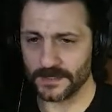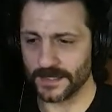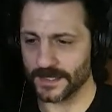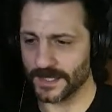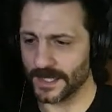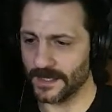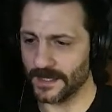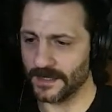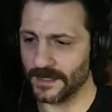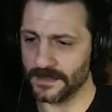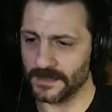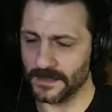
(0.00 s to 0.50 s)
Like,
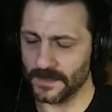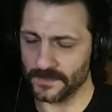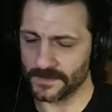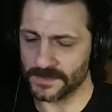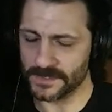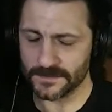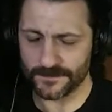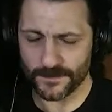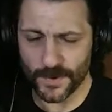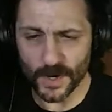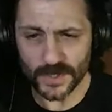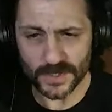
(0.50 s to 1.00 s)

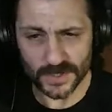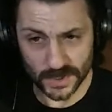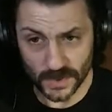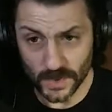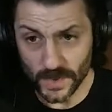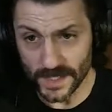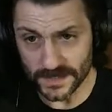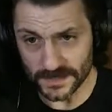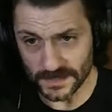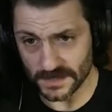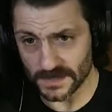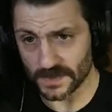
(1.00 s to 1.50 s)
Part 2
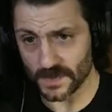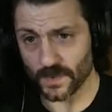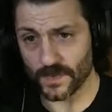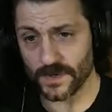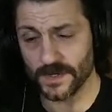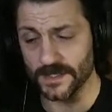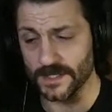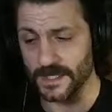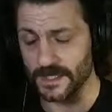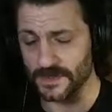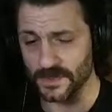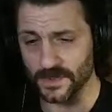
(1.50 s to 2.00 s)
has a
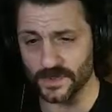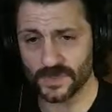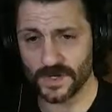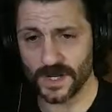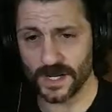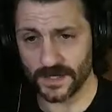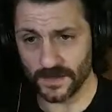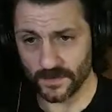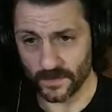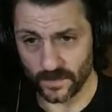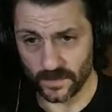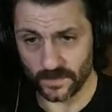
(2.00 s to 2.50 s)
story. Kids are
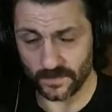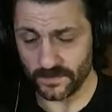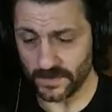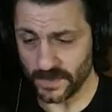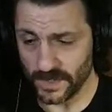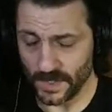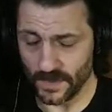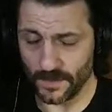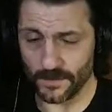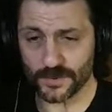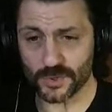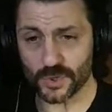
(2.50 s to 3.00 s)
trying to,
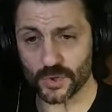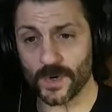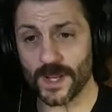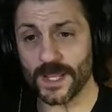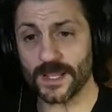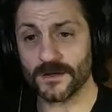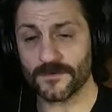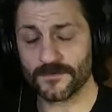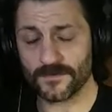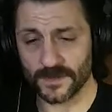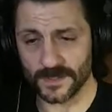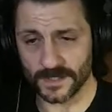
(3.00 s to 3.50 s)

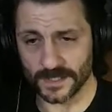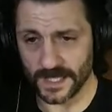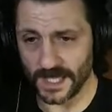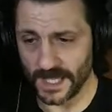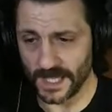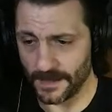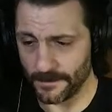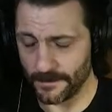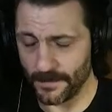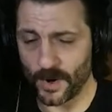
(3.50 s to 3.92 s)
train for the camp.